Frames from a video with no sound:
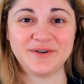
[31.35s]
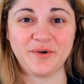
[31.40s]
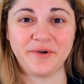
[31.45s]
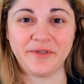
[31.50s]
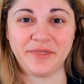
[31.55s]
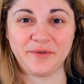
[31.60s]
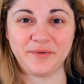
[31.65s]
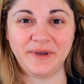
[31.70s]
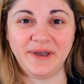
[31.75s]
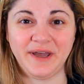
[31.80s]
or
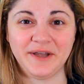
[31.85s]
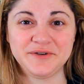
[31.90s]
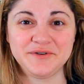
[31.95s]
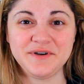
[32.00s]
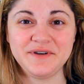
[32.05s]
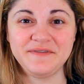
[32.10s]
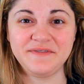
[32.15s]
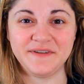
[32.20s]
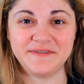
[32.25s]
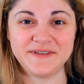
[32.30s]

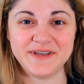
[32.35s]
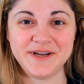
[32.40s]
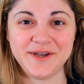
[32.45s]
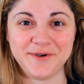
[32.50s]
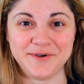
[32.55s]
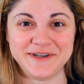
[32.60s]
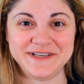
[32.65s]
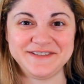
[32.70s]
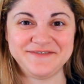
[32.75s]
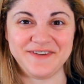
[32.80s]
350
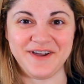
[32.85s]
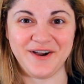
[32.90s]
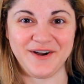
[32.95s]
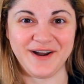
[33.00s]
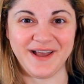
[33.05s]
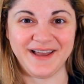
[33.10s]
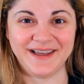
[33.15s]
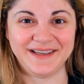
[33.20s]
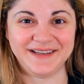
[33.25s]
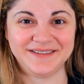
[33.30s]
degrees
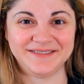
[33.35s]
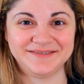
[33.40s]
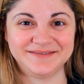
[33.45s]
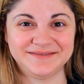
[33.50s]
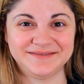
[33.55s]
Fahrenheit.